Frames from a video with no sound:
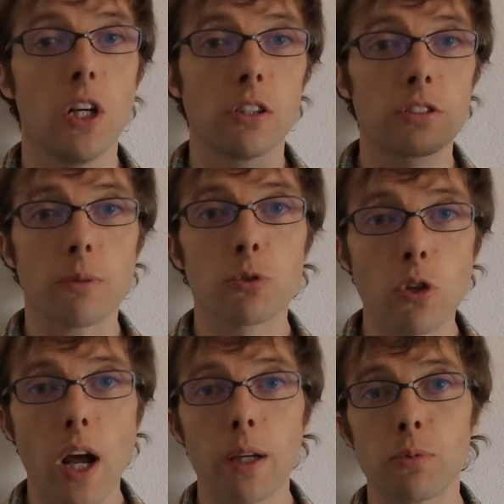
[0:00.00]

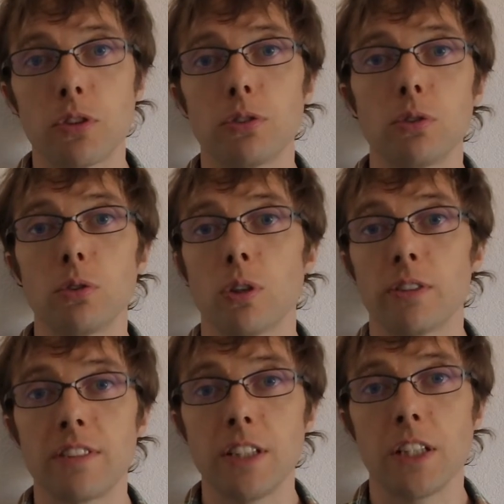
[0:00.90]
subscribe to a
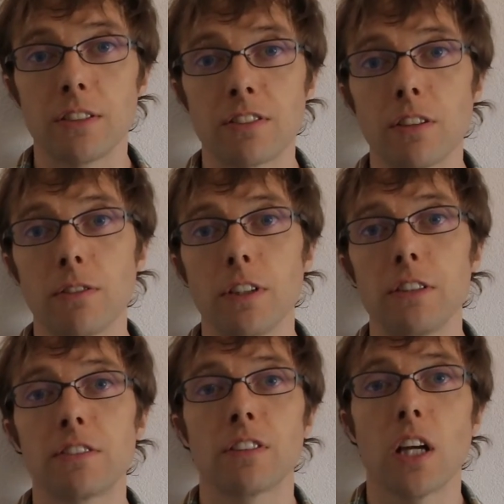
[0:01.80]
CDN
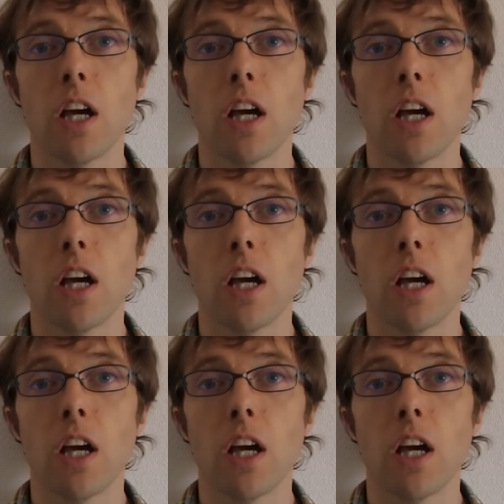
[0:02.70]
service,